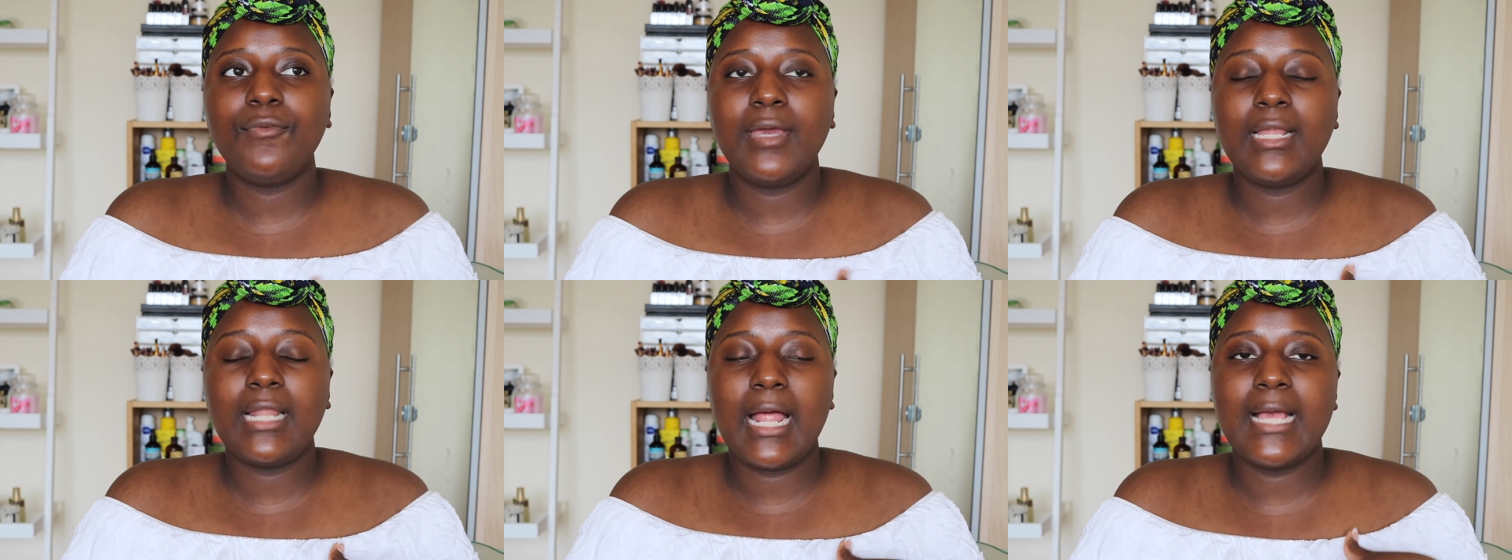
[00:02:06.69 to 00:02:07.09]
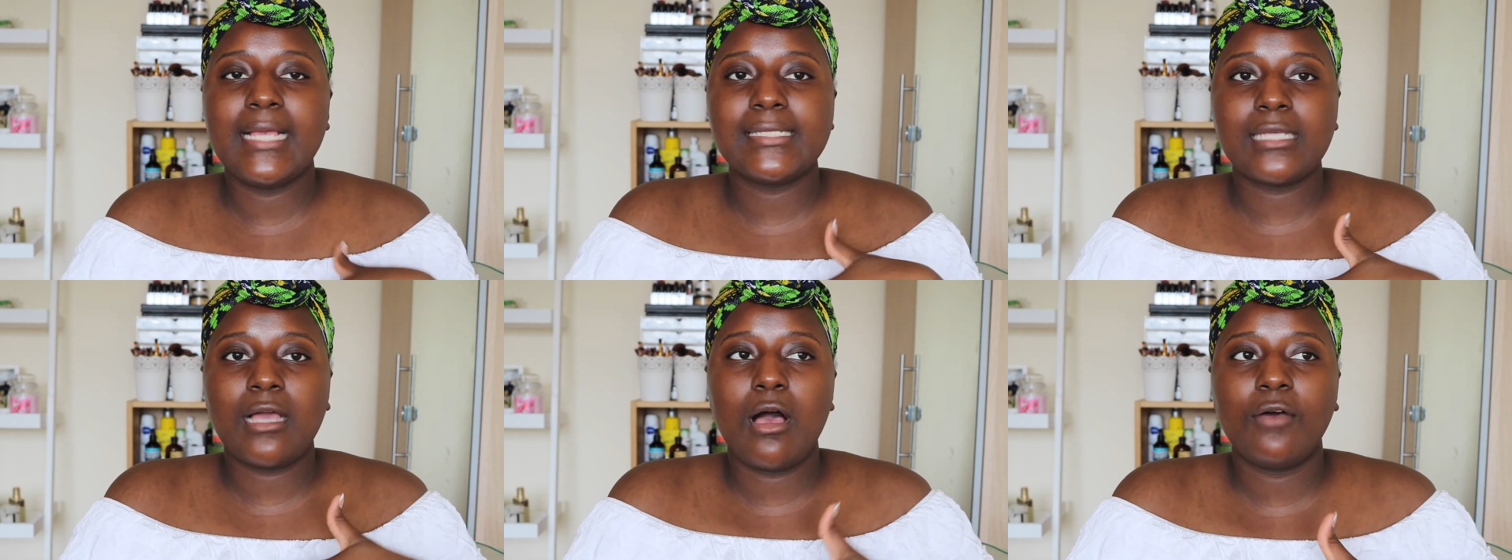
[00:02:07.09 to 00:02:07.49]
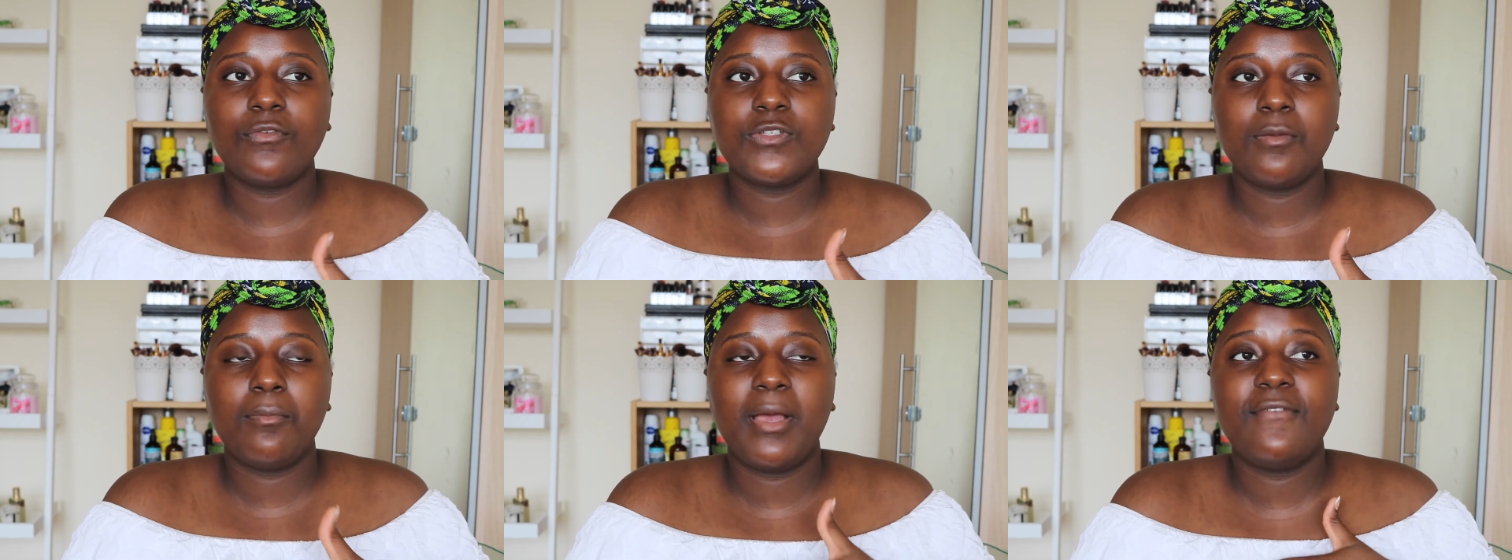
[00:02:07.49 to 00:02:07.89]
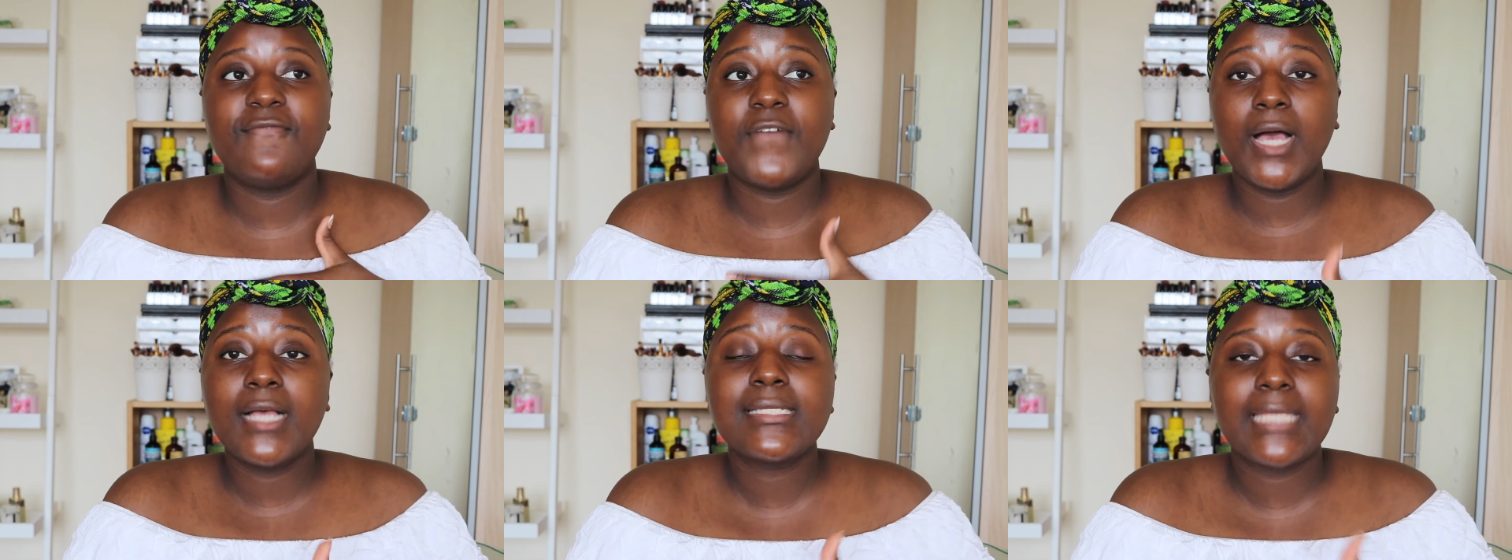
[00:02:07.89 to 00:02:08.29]
realized after my
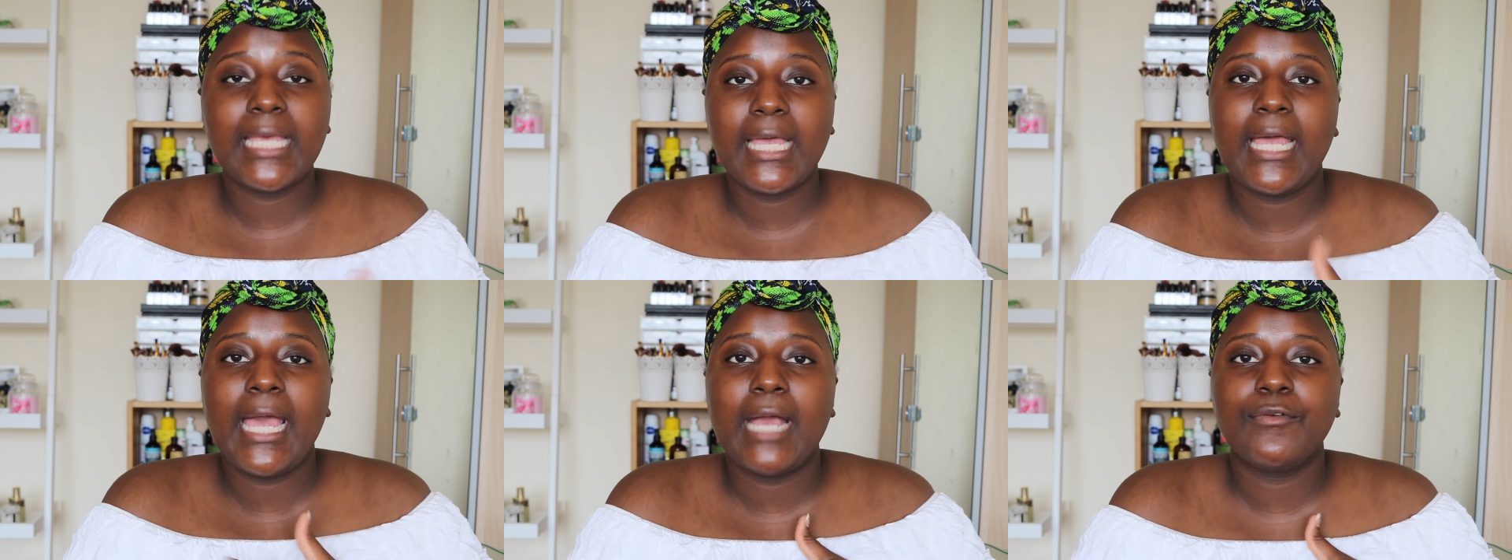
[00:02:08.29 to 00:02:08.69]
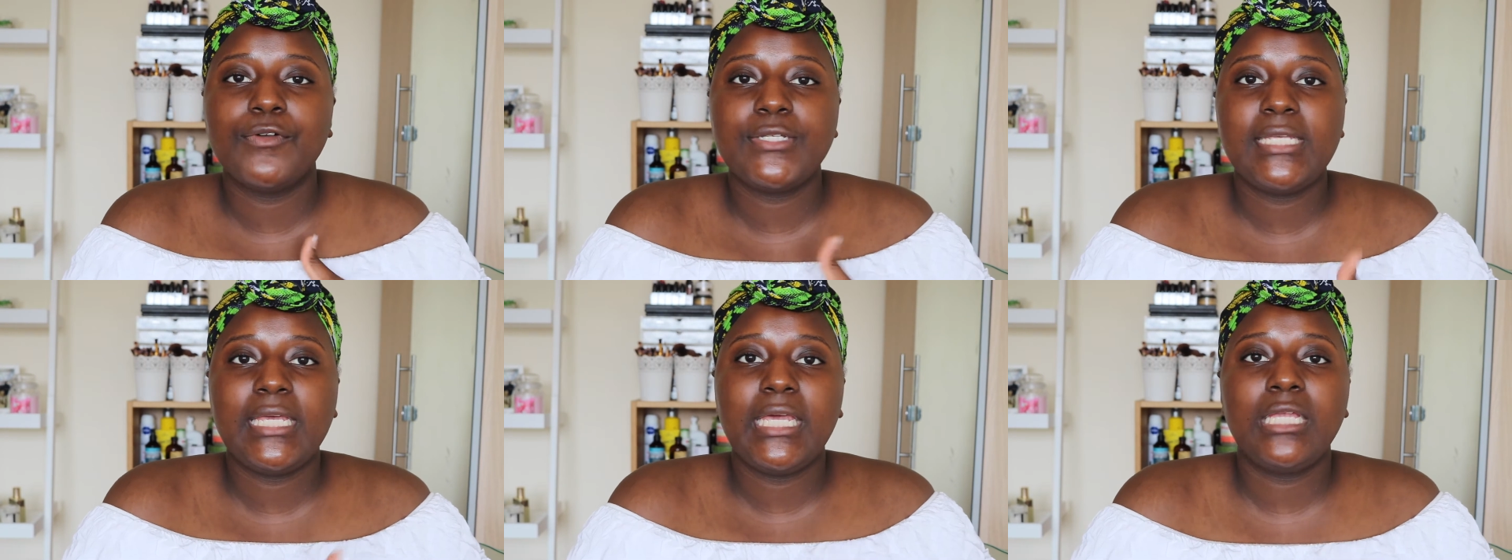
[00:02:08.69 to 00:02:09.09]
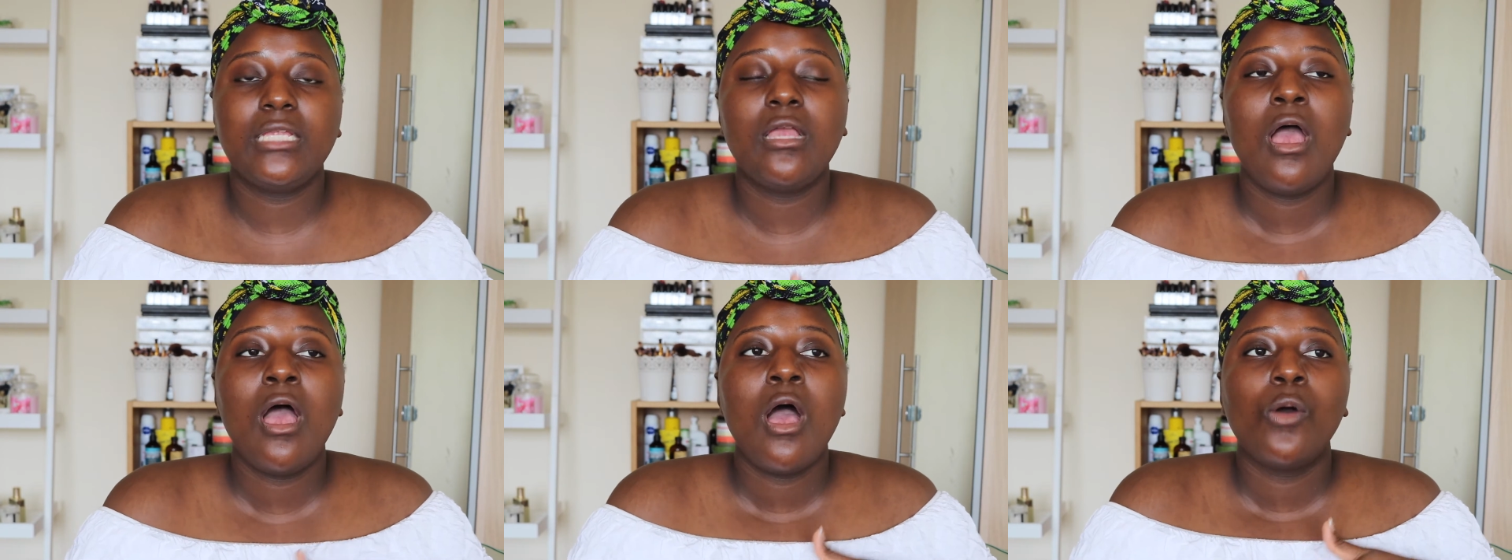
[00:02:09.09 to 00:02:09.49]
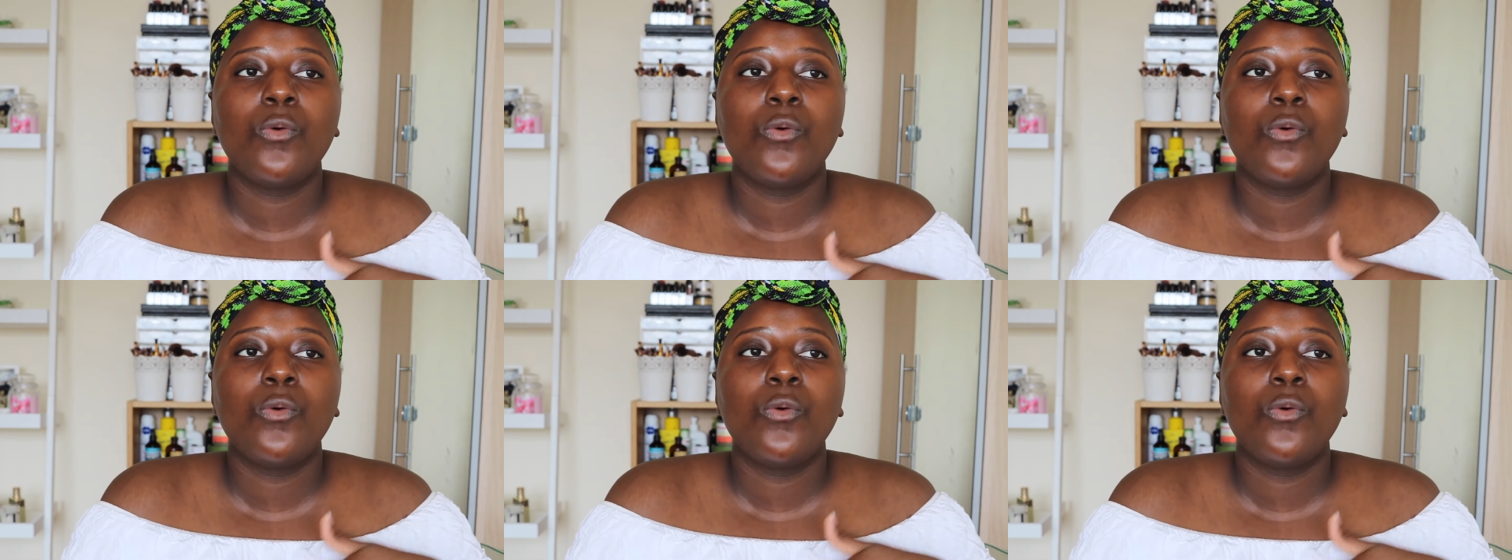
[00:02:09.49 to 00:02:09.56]
first skincare routine